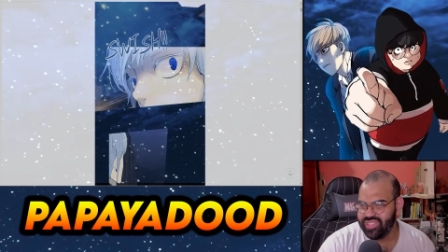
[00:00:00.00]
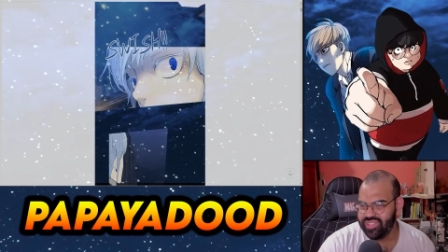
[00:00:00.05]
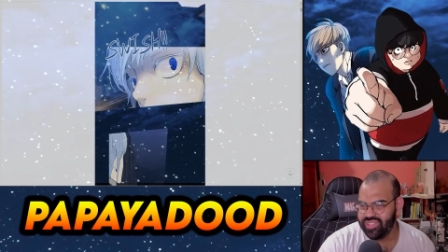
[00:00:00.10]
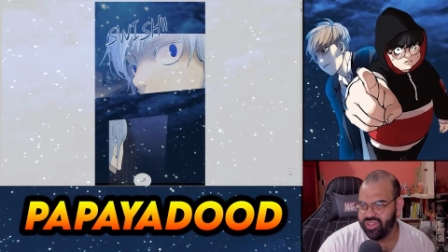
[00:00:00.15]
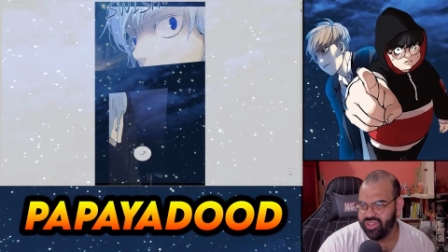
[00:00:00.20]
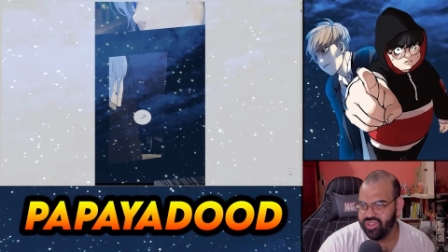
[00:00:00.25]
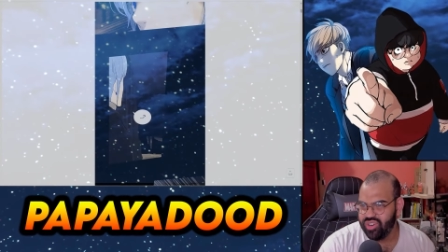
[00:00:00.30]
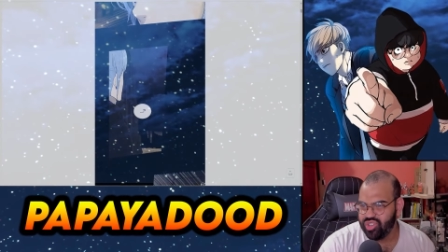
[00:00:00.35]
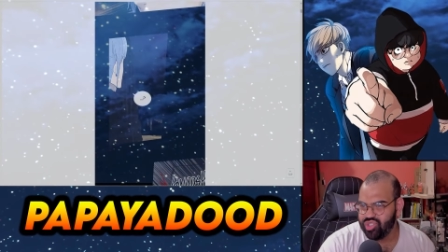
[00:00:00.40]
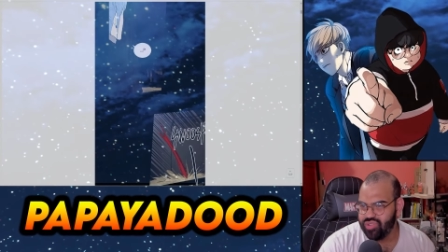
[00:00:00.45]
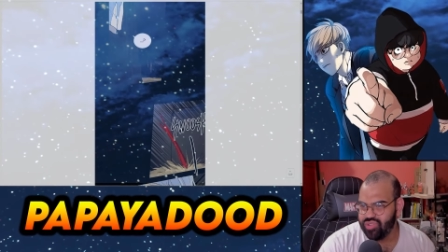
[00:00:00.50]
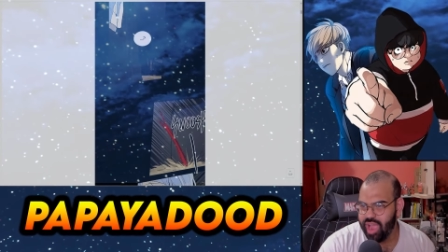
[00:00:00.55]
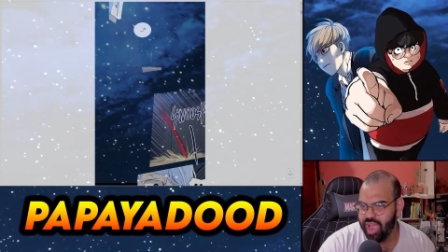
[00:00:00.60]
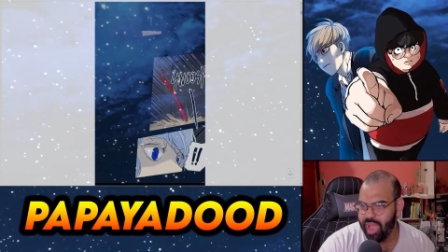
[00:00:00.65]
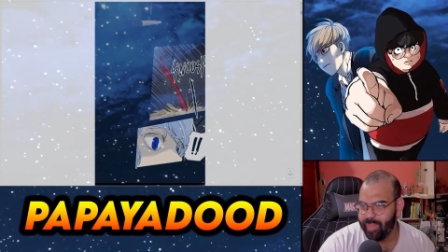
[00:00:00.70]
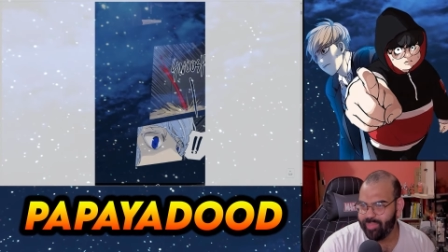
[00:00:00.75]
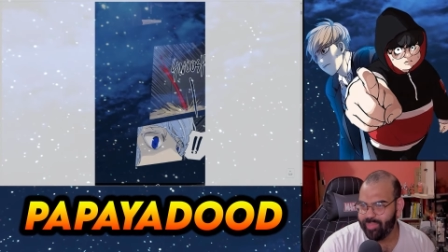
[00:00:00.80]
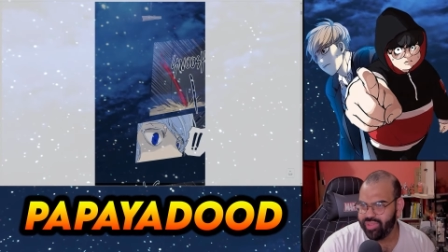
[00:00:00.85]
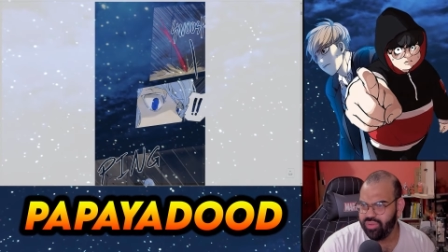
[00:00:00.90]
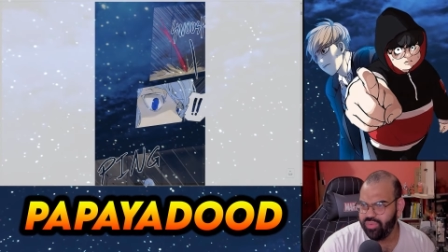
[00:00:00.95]
that they're in a
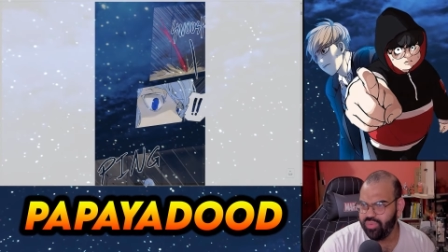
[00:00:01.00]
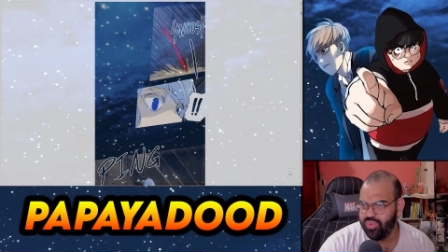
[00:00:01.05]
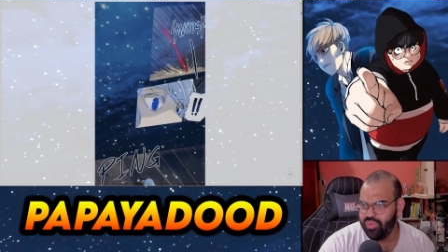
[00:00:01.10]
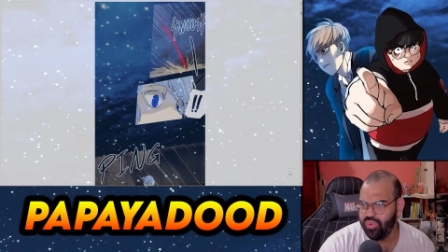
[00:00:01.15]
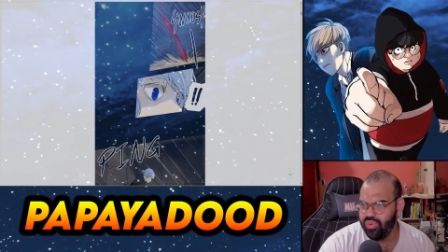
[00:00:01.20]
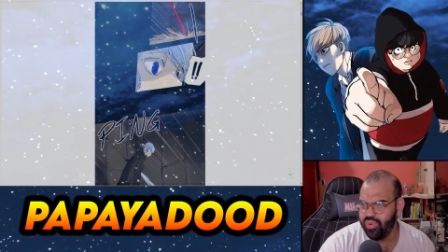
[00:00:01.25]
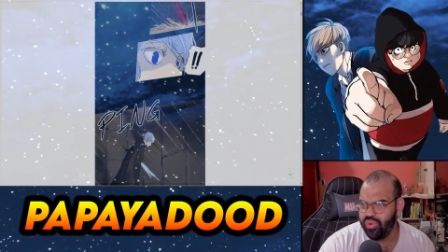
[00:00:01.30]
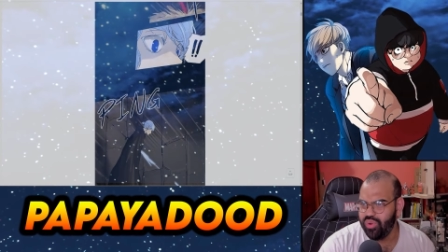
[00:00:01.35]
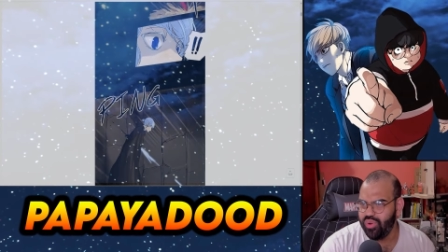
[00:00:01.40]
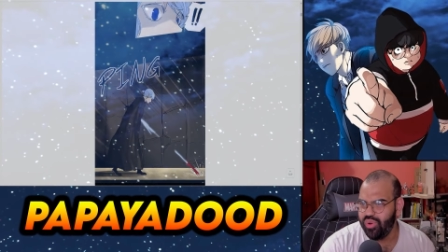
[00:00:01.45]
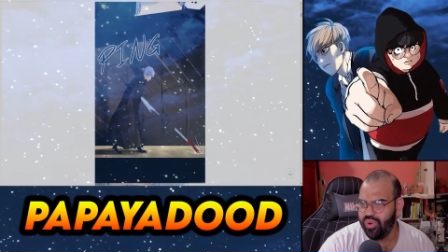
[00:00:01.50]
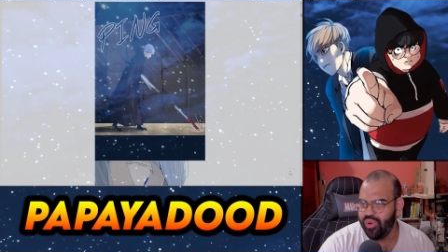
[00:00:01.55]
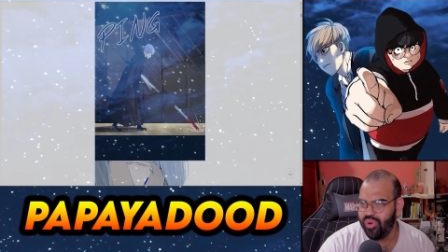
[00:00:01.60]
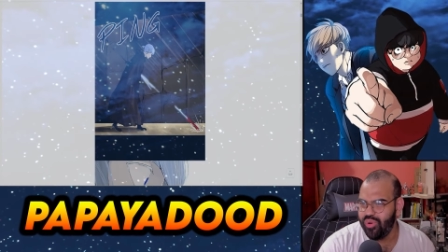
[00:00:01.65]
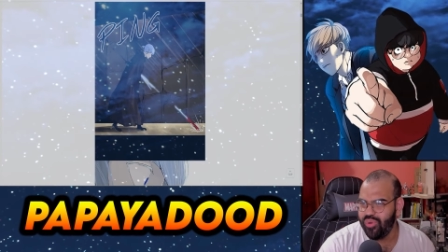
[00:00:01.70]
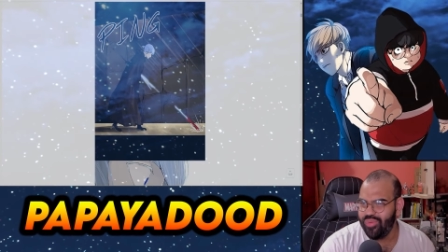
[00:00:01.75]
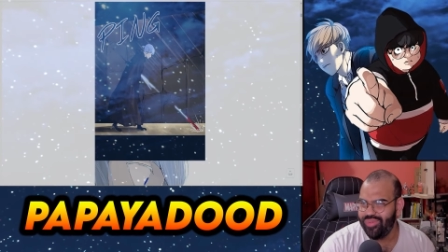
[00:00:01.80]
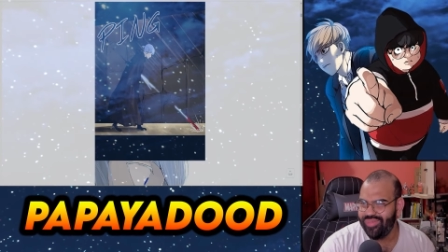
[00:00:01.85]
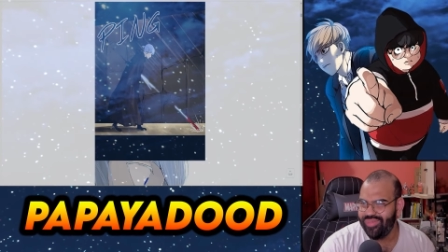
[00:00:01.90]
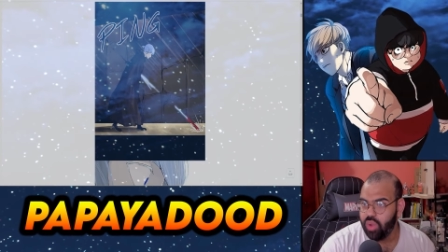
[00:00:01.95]
trap.
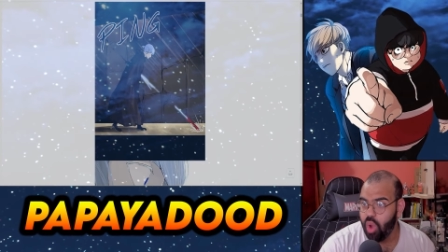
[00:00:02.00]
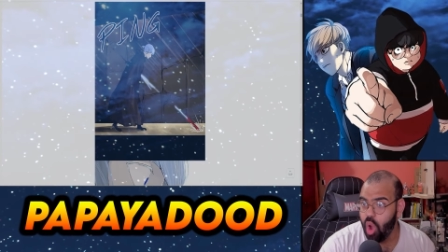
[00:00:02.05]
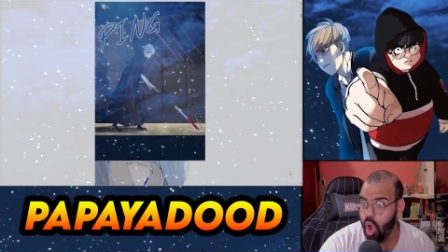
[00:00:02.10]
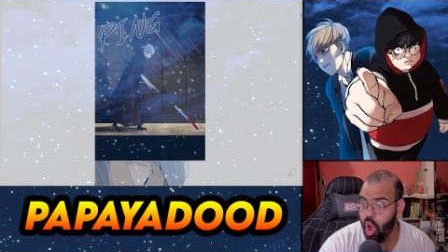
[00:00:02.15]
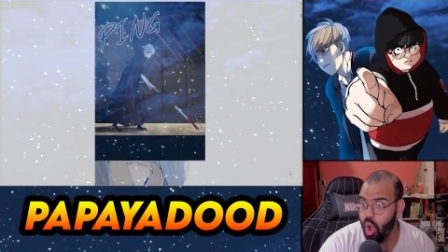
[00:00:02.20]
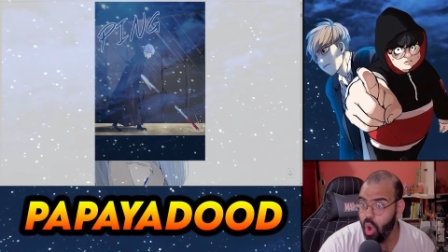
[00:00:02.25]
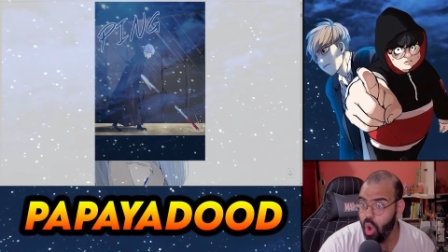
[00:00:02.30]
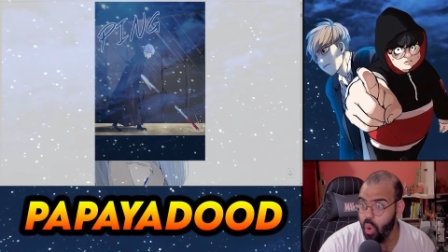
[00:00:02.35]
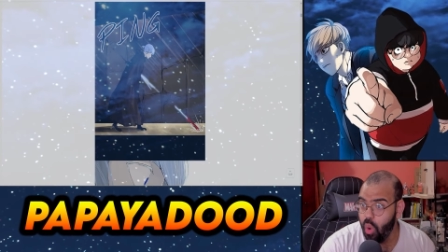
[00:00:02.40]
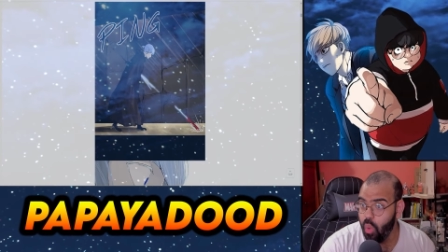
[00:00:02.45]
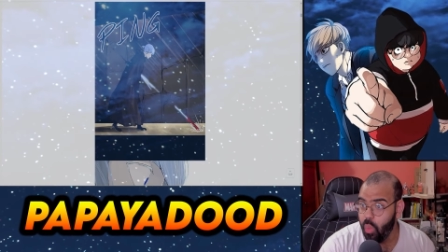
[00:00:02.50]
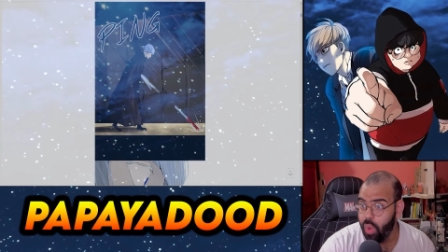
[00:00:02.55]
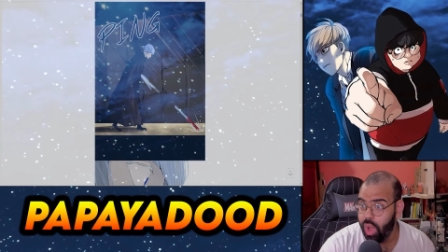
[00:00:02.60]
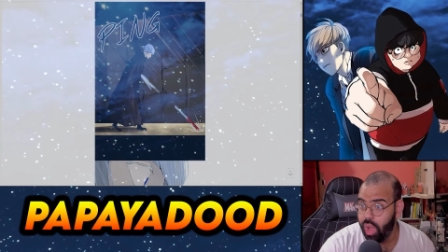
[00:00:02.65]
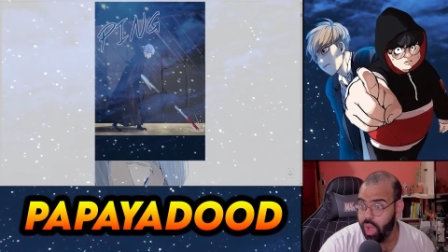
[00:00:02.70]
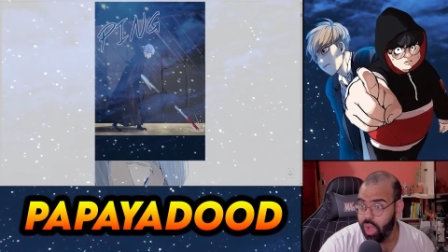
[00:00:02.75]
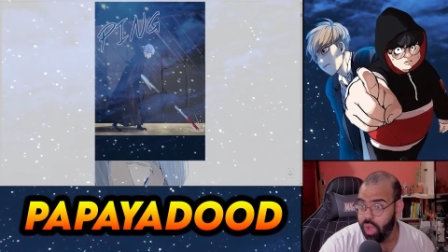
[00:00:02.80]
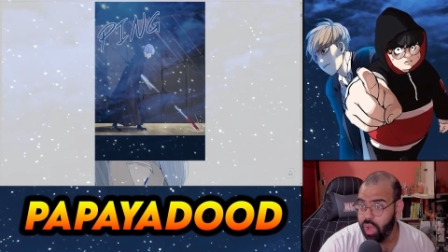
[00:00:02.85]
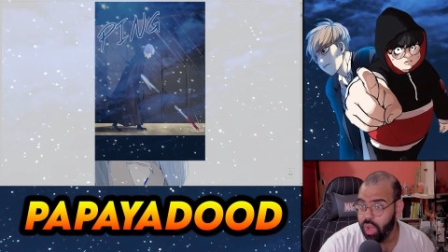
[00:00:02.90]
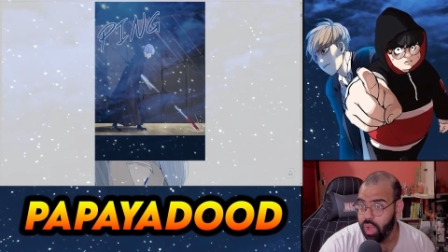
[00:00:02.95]
Ooh. Oh!